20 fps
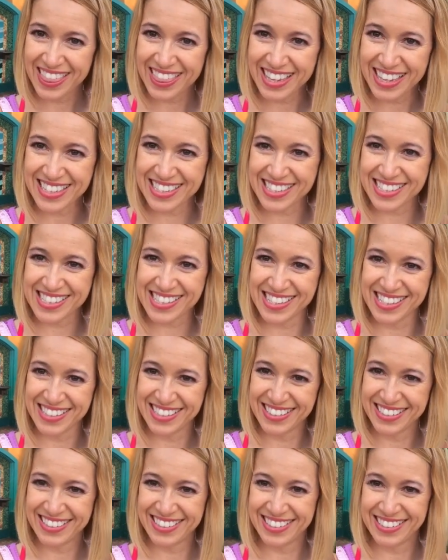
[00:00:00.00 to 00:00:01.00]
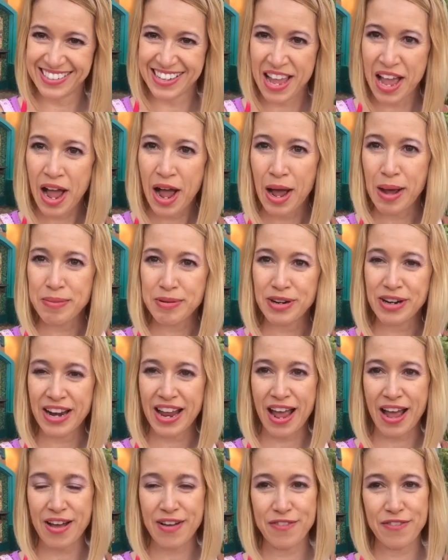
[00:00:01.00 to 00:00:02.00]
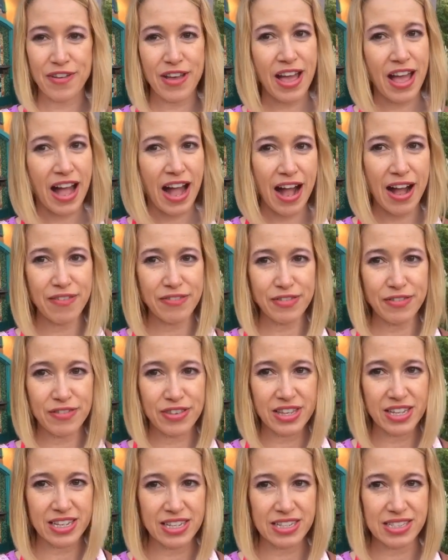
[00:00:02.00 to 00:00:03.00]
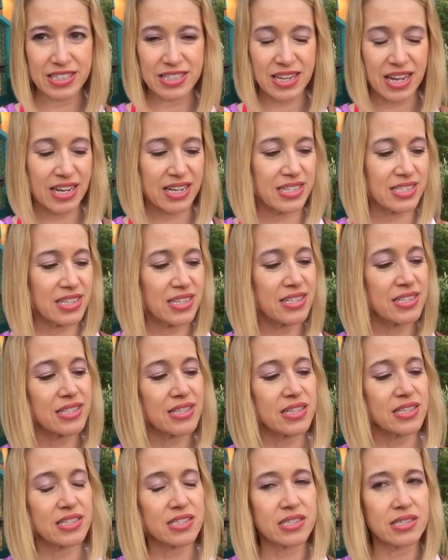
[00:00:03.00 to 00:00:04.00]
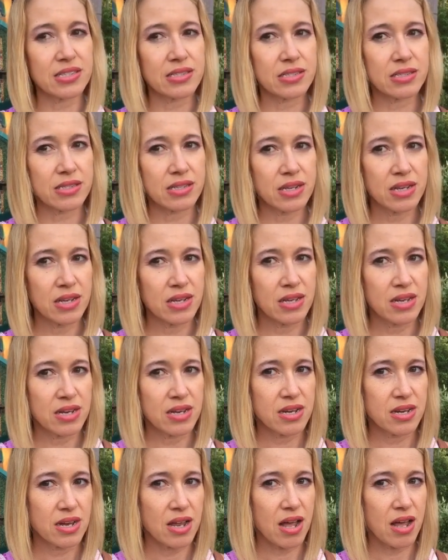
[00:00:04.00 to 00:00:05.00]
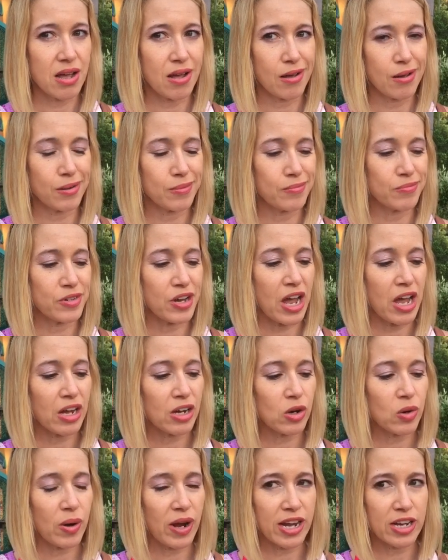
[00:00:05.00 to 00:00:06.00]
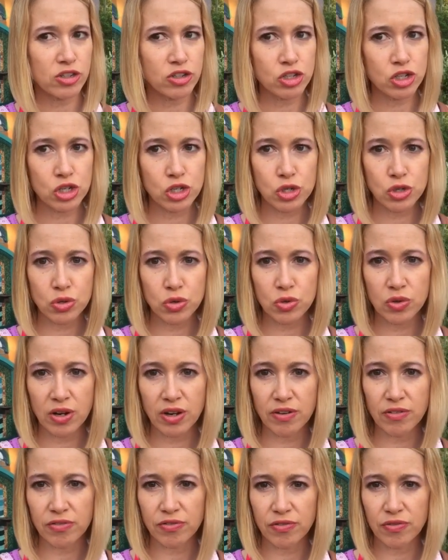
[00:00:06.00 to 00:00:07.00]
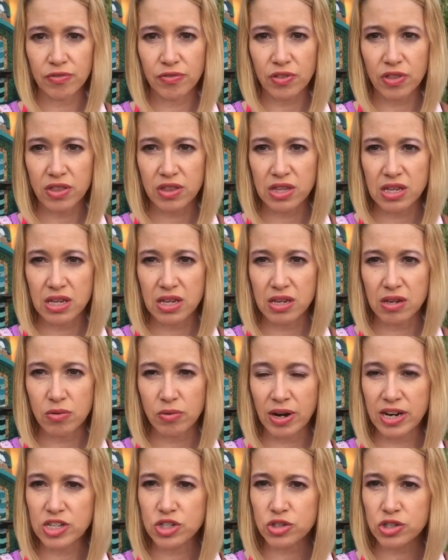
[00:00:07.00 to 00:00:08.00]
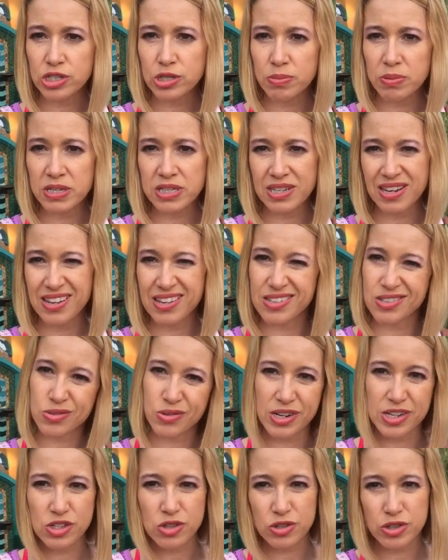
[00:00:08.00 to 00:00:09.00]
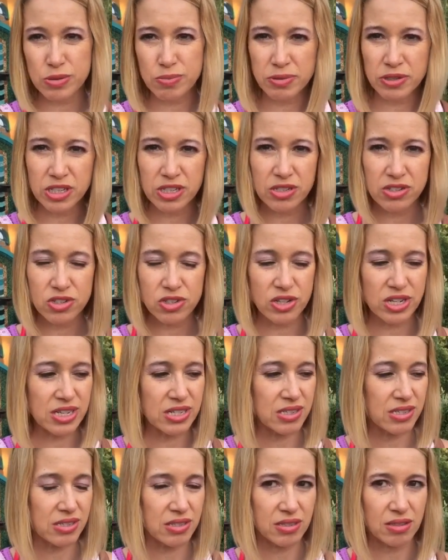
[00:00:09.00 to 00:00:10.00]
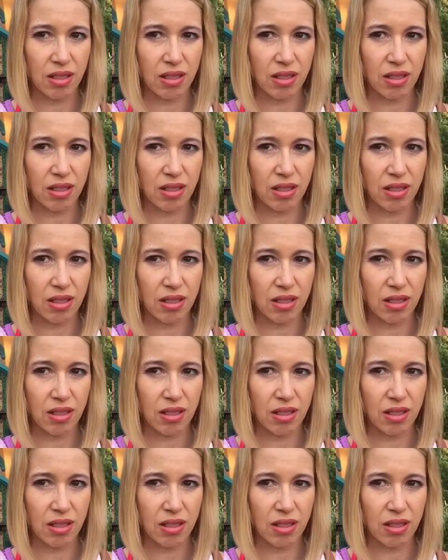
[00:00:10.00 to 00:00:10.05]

this. I'm gonna have half of this. Eddie says this is not quite two of the Rice Krispie size Rice Krispie treats.